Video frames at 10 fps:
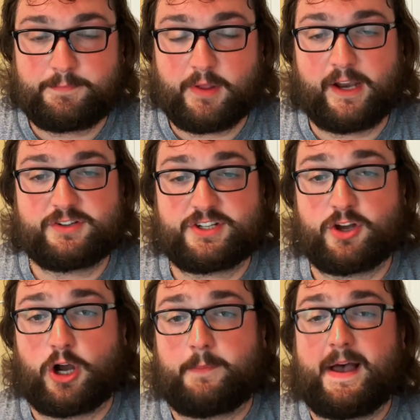players to
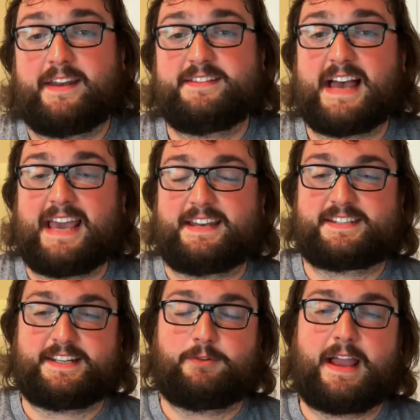talk about in
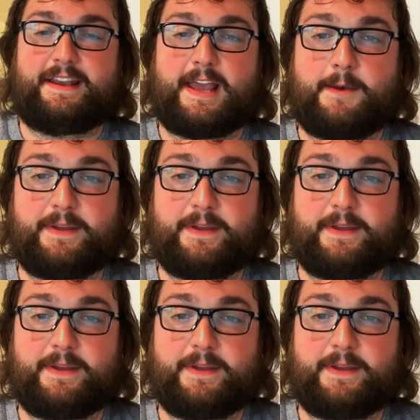Dynasty right now